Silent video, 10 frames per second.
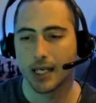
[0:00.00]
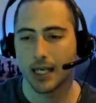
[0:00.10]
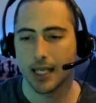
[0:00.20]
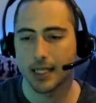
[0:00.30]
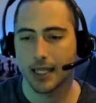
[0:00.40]

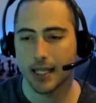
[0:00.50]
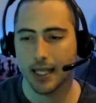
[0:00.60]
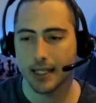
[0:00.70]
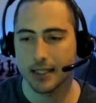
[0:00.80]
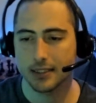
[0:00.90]
And
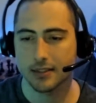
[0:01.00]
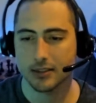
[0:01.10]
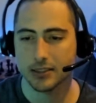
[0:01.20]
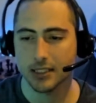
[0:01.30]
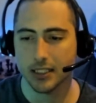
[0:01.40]
then this
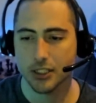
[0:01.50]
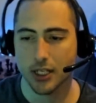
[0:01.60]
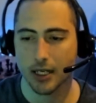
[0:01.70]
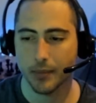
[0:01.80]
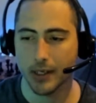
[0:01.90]
looks like
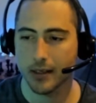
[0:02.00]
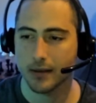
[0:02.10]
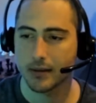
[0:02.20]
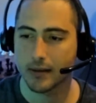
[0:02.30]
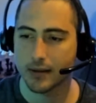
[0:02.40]
checkmate.
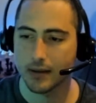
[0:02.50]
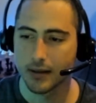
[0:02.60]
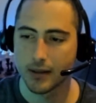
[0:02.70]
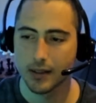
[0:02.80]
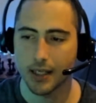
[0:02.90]

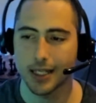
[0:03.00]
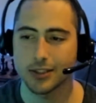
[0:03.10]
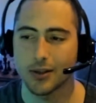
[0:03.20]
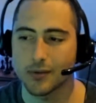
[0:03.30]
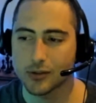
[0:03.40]
Okay,
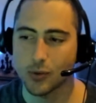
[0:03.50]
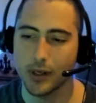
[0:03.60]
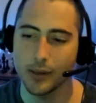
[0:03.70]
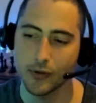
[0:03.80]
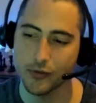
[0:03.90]
so
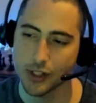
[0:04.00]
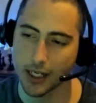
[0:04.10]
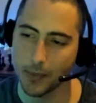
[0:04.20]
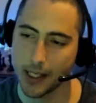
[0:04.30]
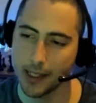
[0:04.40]
20 move
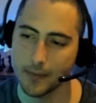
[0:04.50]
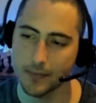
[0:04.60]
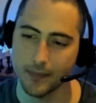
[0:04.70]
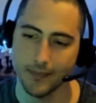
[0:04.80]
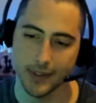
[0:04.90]
checkmate.
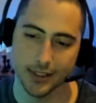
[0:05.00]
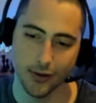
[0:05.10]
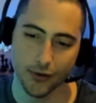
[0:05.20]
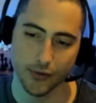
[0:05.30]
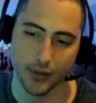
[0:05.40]
Let's
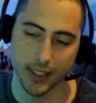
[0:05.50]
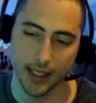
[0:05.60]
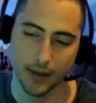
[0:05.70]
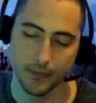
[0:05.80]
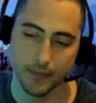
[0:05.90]
go through the
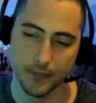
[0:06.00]
game.